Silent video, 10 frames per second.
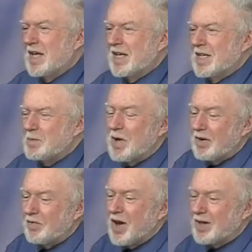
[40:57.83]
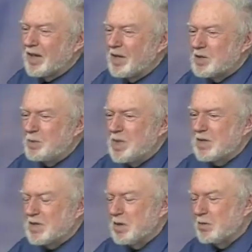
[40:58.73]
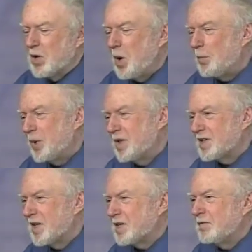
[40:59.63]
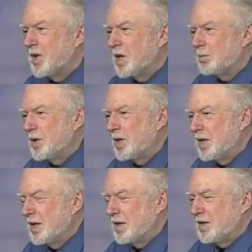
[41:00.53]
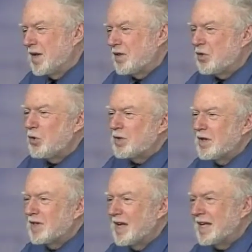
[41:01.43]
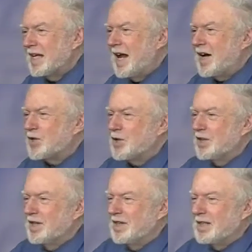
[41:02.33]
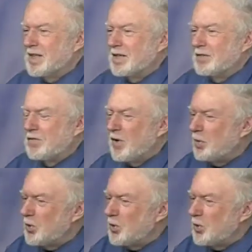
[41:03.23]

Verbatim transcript: As a matter of fact, there's been some companies that developed that thought that they can actually, from